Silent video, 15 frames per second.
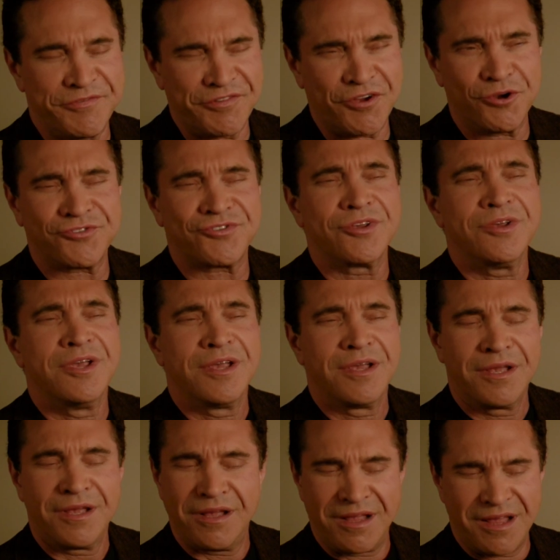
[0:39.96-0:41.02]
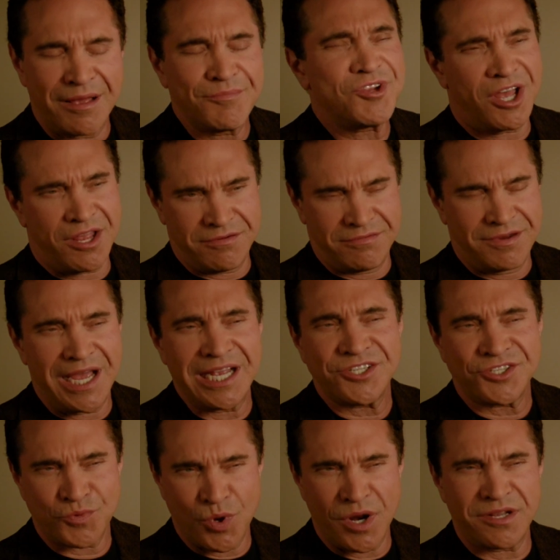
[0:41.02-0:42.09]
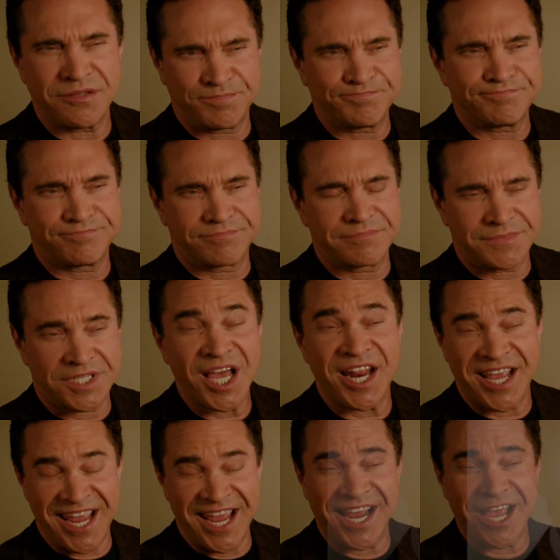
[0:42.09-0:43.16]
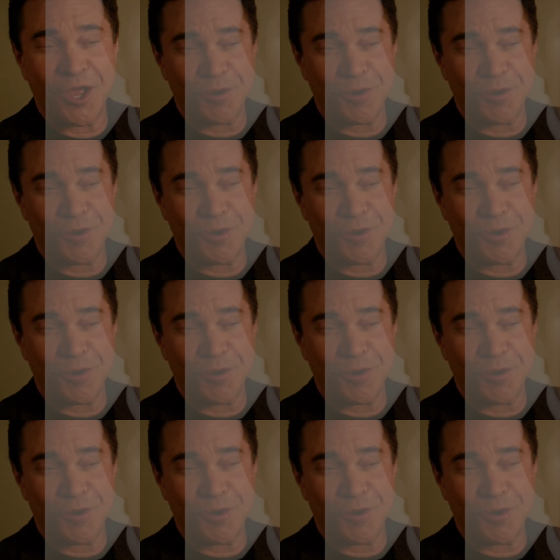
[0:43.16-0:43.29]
folks, I'm done. I just want to kind of hang out